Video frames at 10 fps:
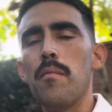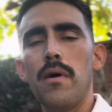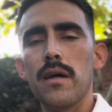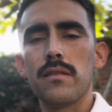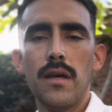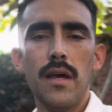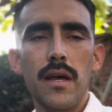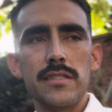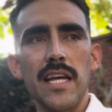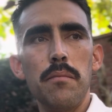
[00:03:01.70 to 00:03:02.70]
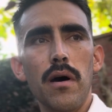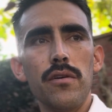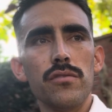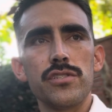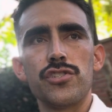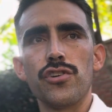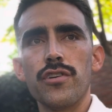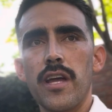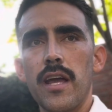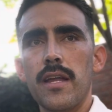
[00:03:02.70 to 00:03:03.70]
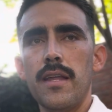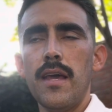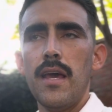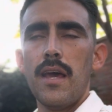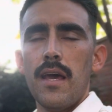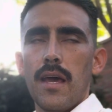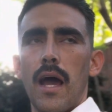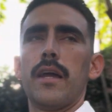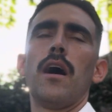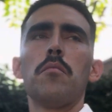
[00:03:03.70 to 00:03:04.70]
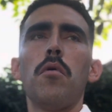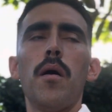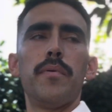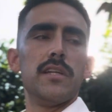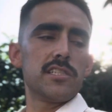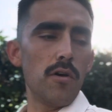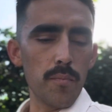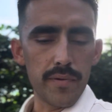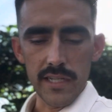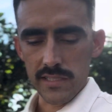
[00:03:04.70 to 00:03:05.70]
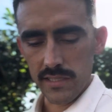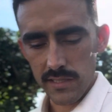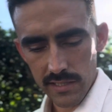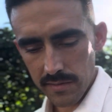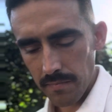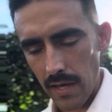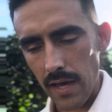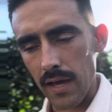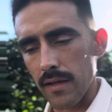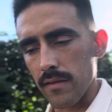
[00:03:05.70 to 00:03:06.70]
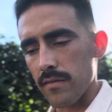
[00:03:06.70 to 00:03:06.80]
bought 10 bundles of sugarcane. I cut them up into small pieces, and